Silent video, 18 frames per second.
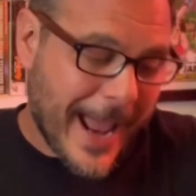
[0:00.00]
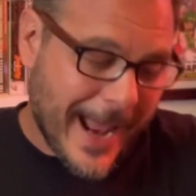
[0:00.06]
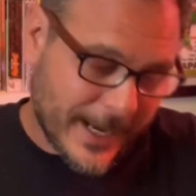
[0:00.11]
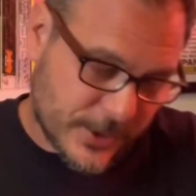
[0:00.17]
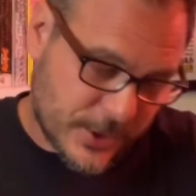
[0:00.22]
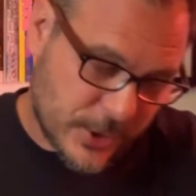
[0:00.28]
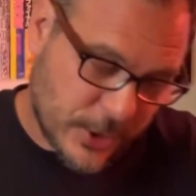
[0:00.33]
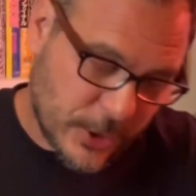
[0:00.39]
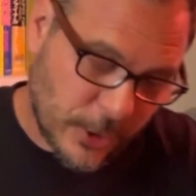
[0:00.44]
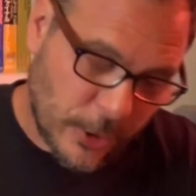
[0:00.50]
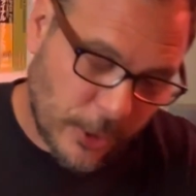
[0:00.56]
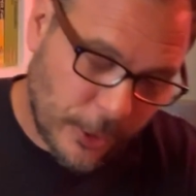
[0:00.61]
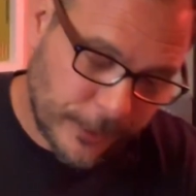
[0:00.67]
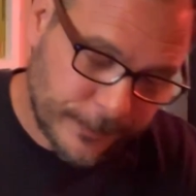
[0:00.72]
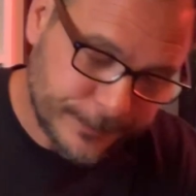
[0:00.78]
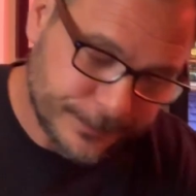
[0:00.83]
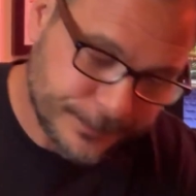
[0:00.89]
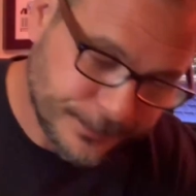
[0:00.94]
X
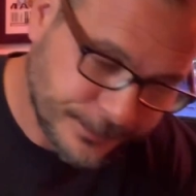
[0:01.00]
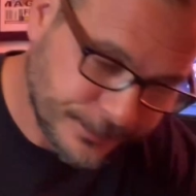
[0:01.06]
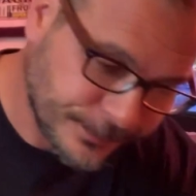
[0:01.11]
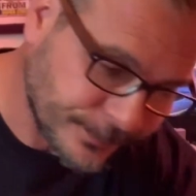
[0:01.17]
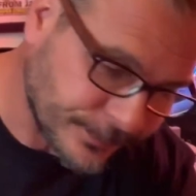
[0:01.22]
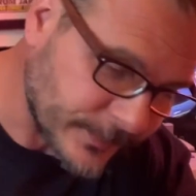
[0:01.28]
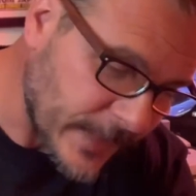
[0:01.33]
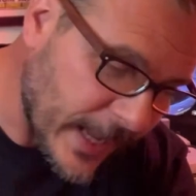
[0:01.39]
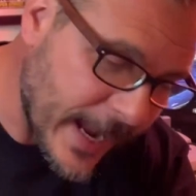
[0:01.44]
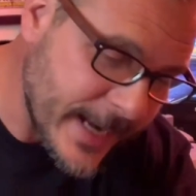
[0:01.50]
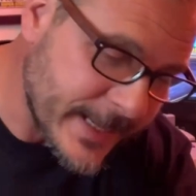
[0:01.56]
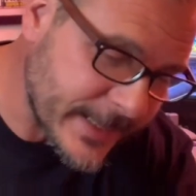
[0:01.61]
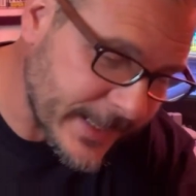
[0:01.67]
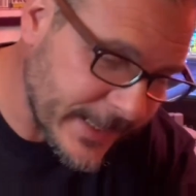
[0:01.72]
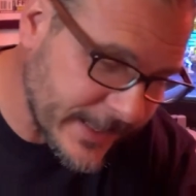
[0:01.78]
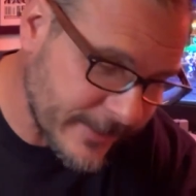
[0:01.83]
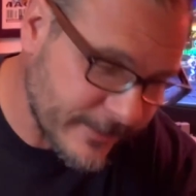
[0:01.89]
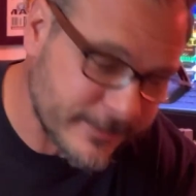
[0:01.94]
Core.
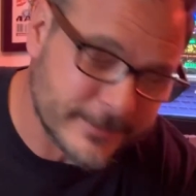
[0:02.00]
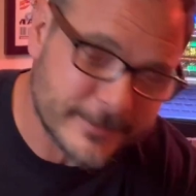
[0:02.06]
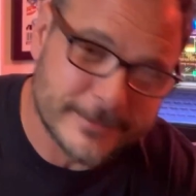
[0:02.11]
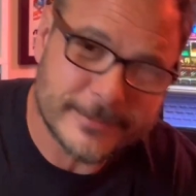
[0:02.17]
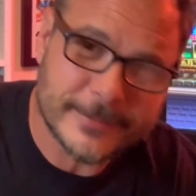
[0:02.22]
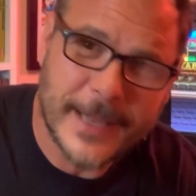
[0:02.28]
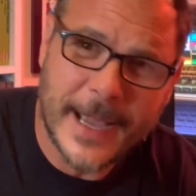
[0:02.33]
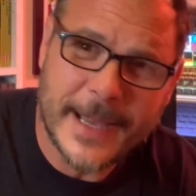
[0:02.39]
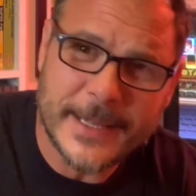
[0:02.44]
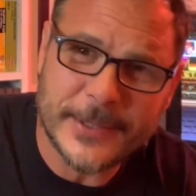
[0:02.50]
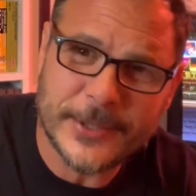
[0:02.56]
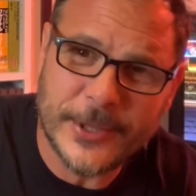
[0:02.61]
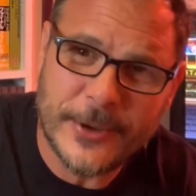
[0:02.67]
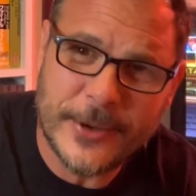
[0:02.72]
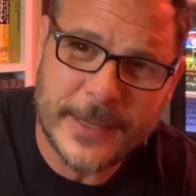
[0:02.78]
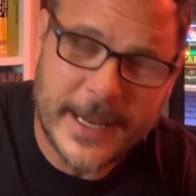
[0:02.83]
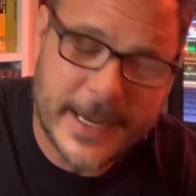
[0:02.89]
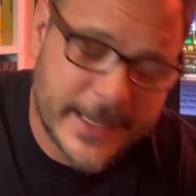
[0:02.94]
Eddie. How you
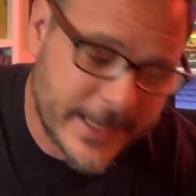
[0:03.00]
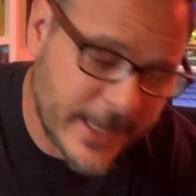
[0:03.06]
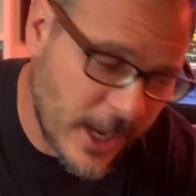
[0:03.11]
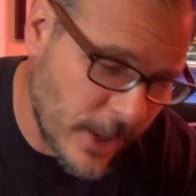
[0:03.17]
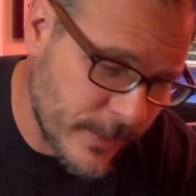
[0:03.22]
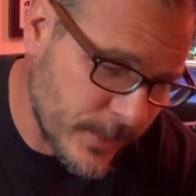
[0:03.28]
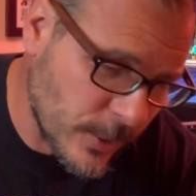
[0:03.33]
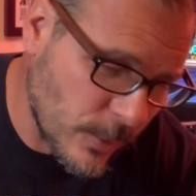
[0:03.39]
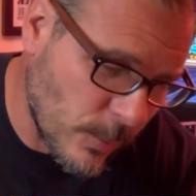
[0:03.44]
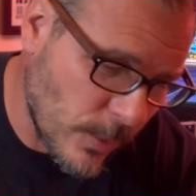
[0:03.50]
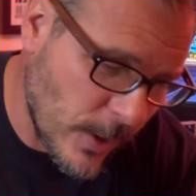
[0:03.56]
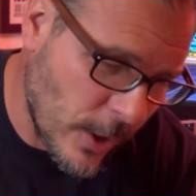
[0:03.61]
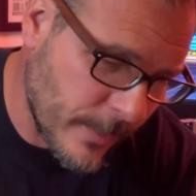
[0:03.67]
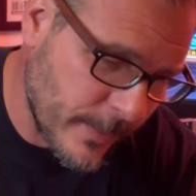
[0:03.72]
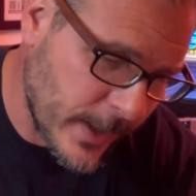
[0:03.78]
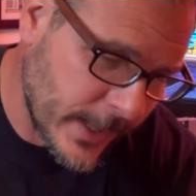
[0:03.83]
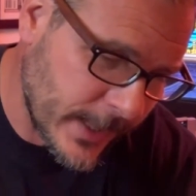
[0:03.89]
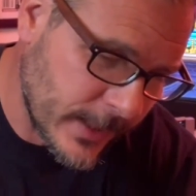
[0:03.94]
doing, Eddie? I hope you're well,
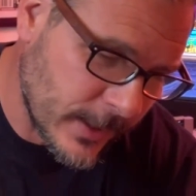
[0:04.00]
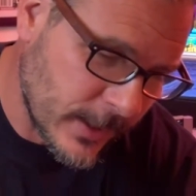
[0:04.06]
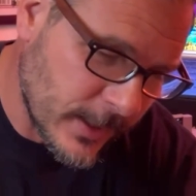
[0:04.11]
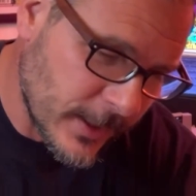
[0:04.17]
mate.